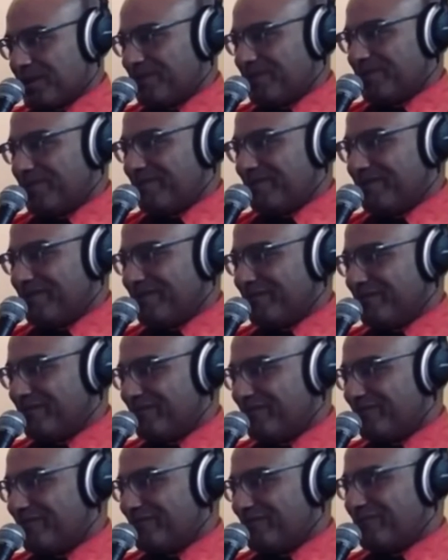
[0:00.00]
who had been
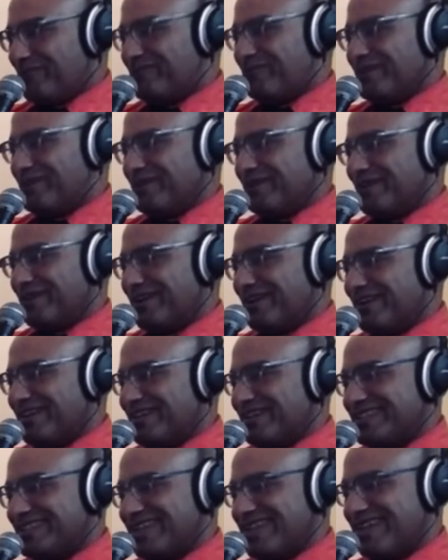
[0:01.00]
wriggling on
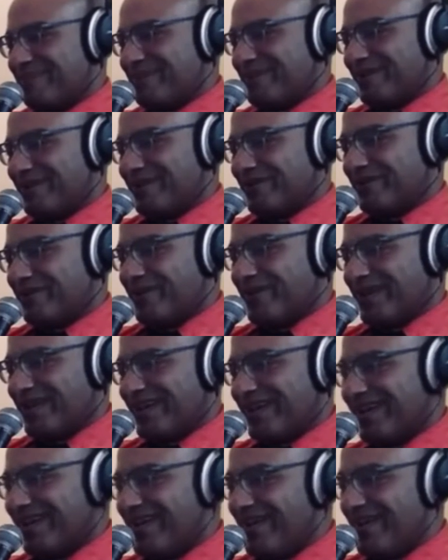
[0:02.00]
his lap on her
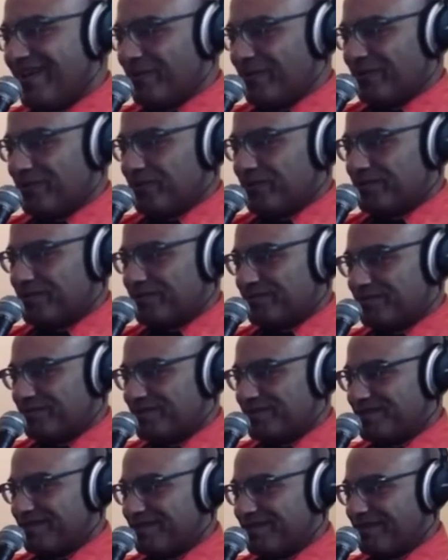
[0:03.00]
way with a
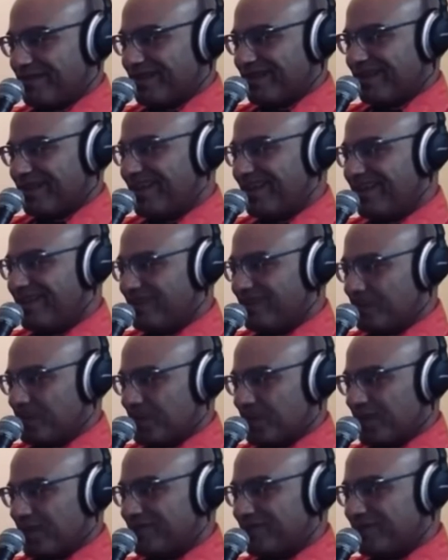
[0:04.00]
whispered something
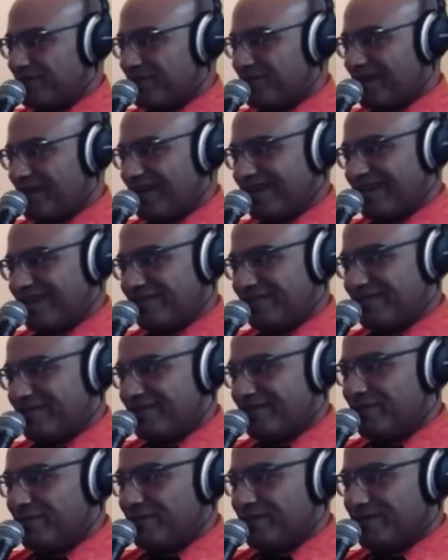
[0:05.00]
which left a wide, if
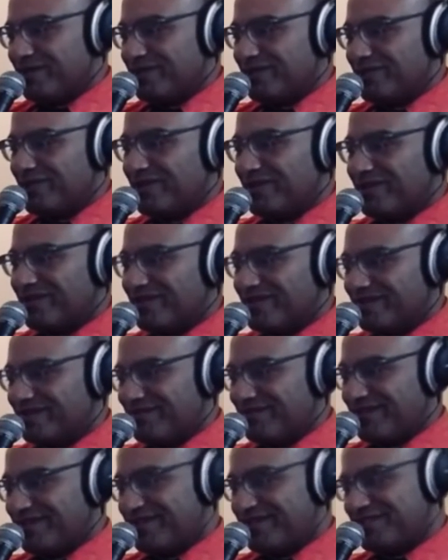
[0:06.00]
inhuman, grin on his
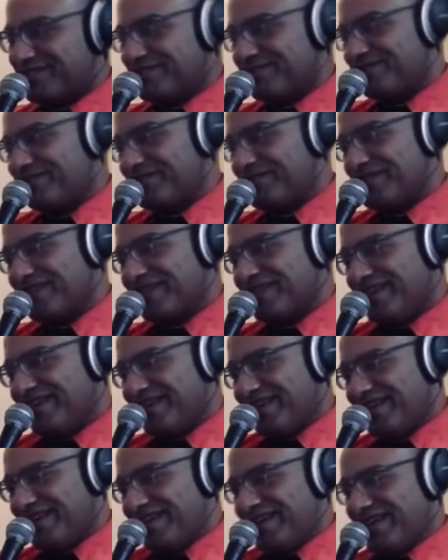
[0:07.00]
face.
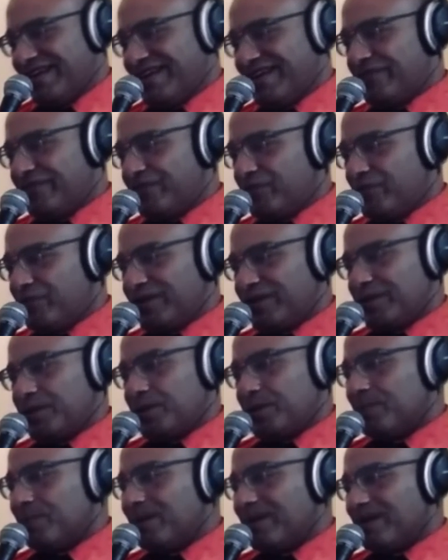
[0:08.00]
The Wookiee
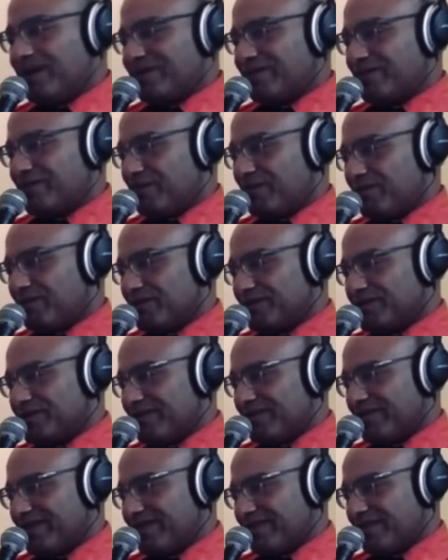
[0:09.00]
Chewbacca rumbled
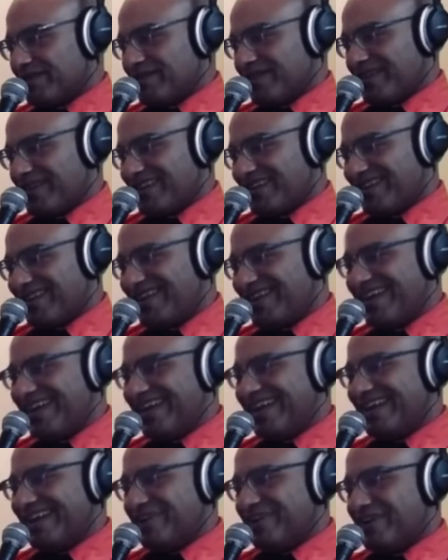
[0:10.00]
something at the man,
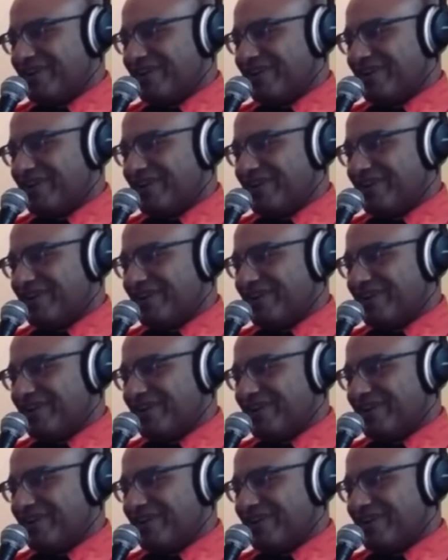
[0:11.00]
and he